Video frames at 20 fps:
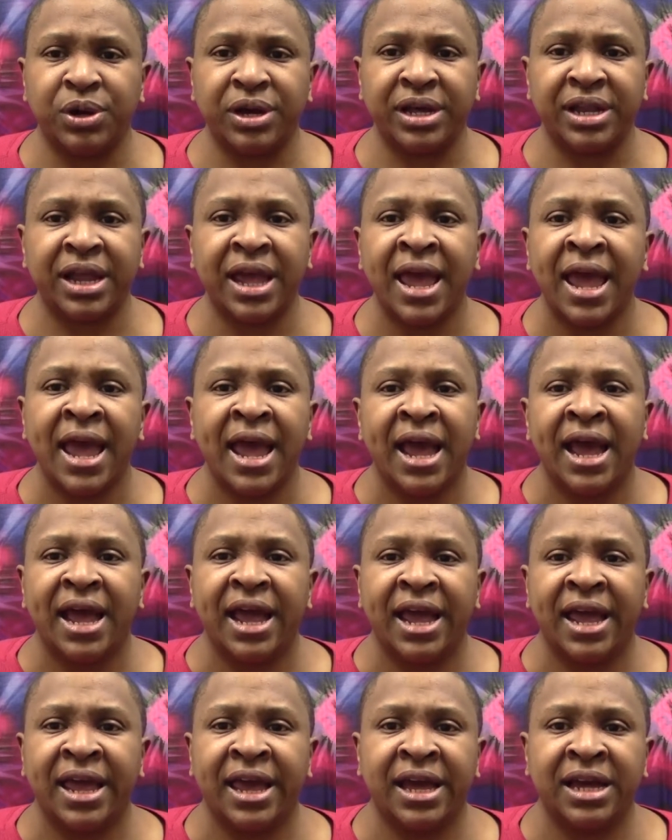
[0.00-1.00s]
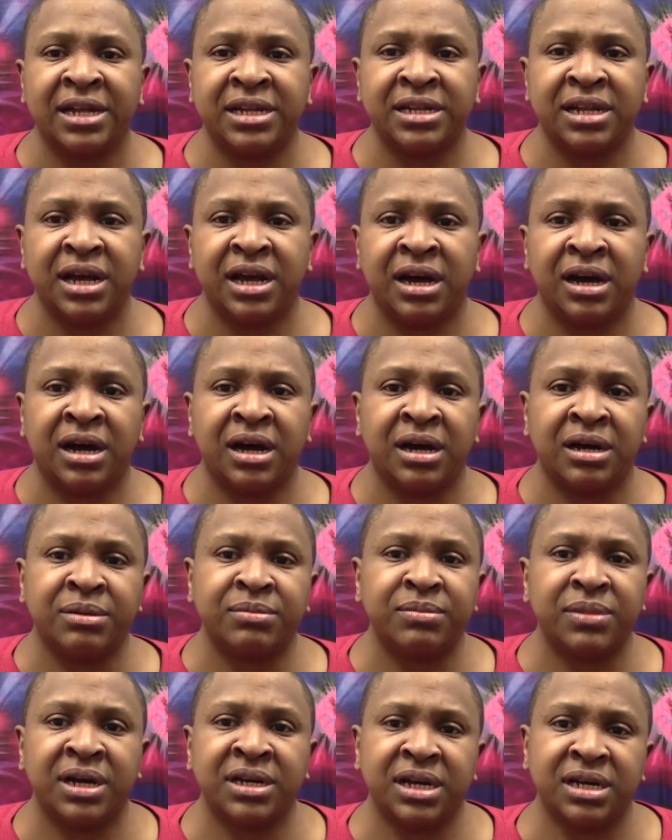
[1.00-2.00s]
one. And
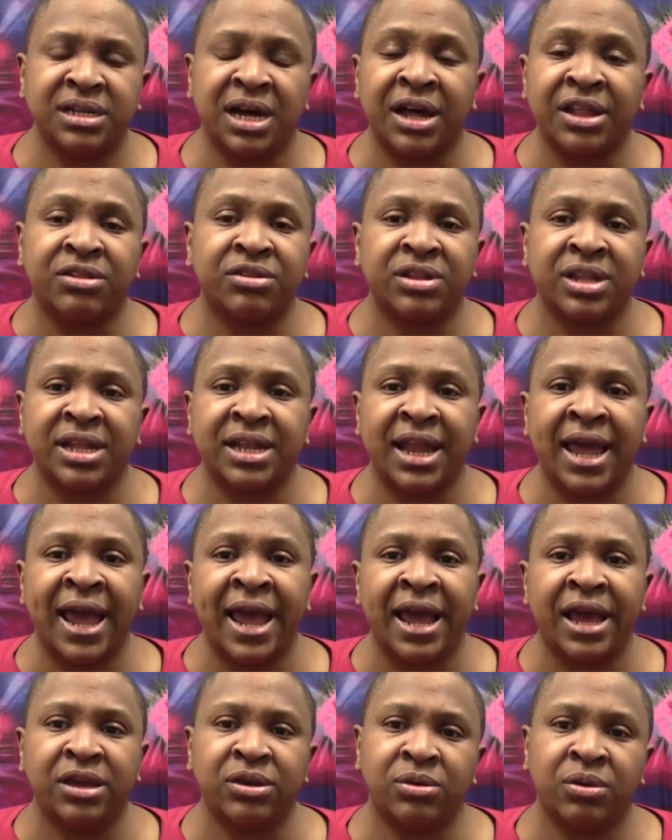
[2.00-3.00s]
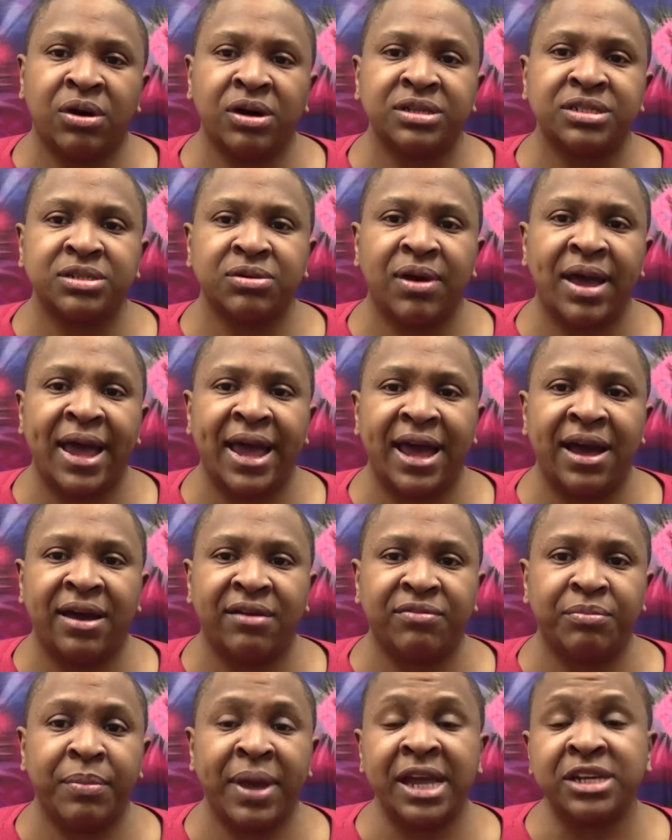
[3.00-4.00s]
other than that, you also
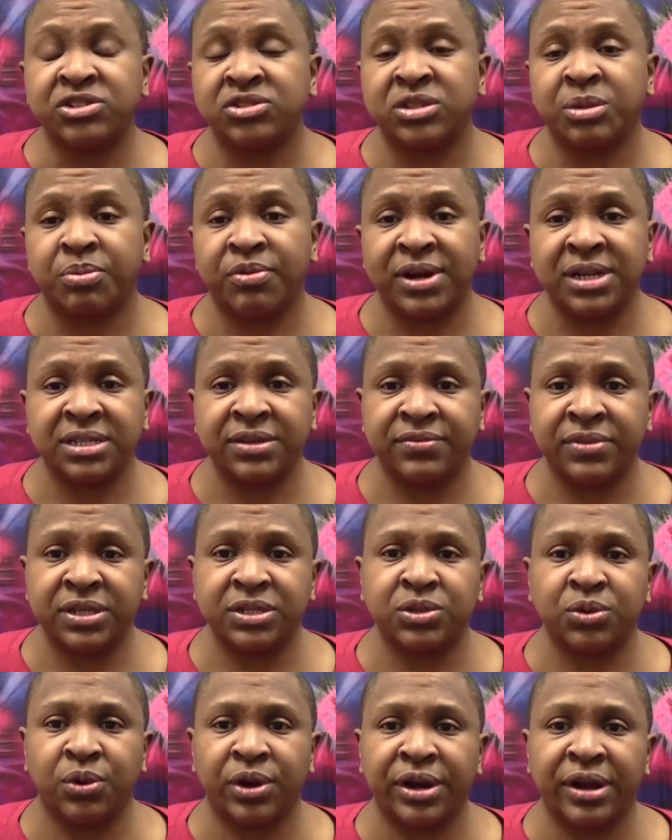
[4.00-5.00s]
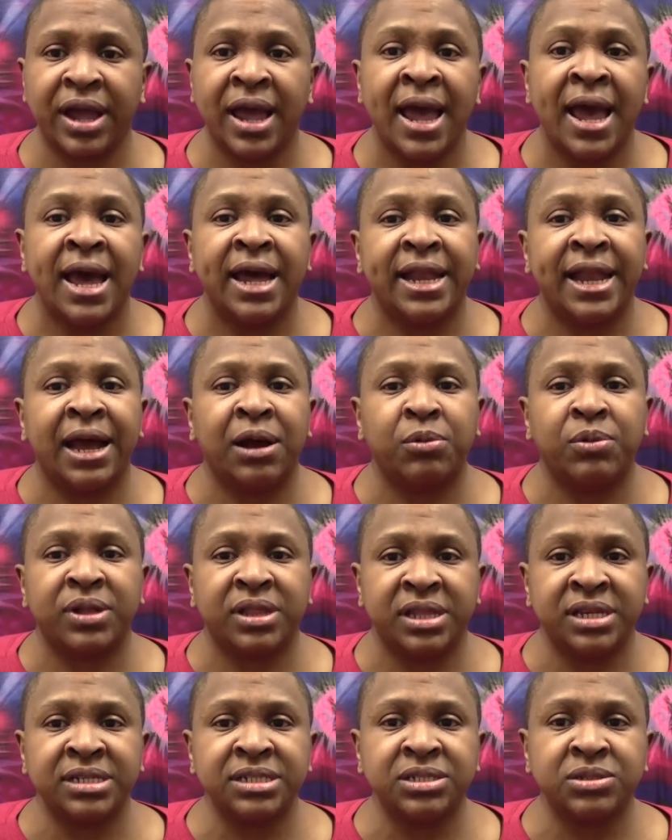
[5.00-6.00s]
have major depressive disorder. Now
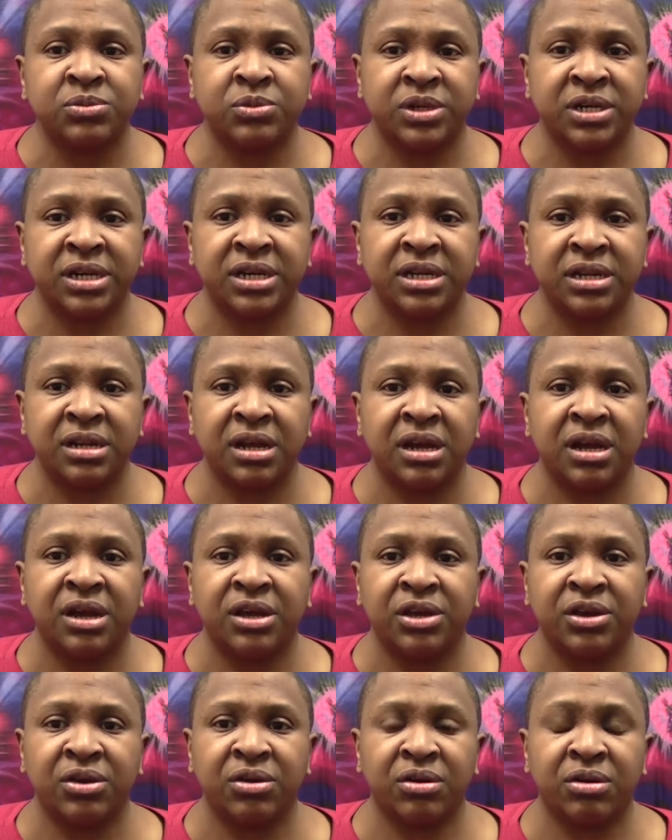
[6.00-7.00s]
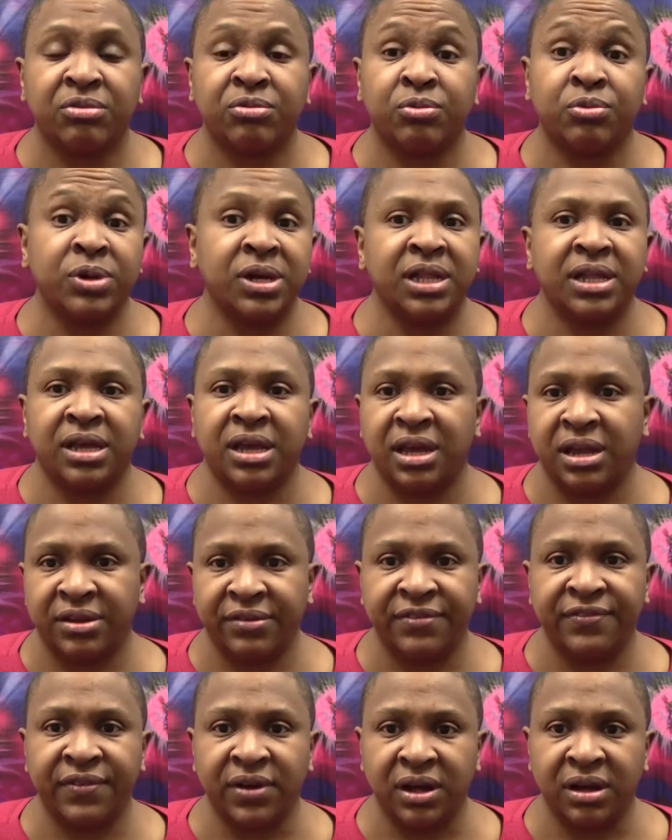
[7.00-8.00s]
with this one, you're really in
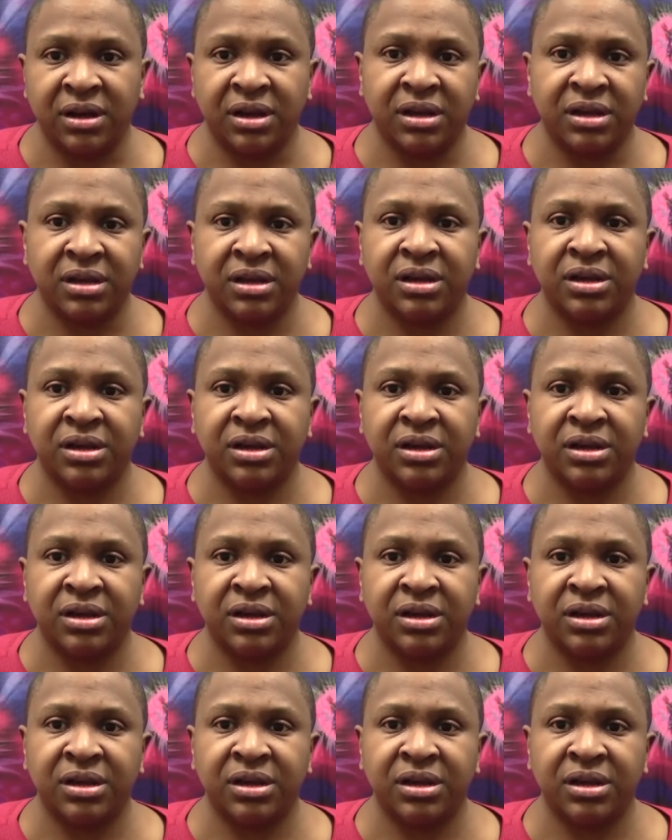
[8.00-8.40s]
a funk.